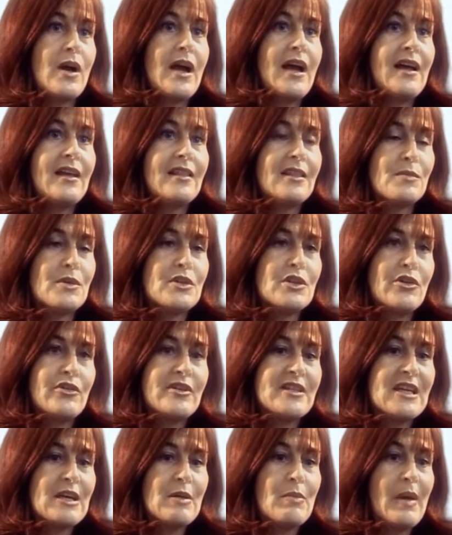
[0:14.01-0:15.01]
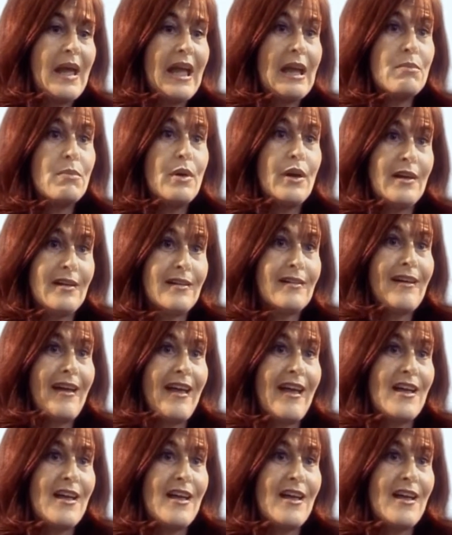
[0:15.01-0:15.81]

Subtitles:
where the majority of paper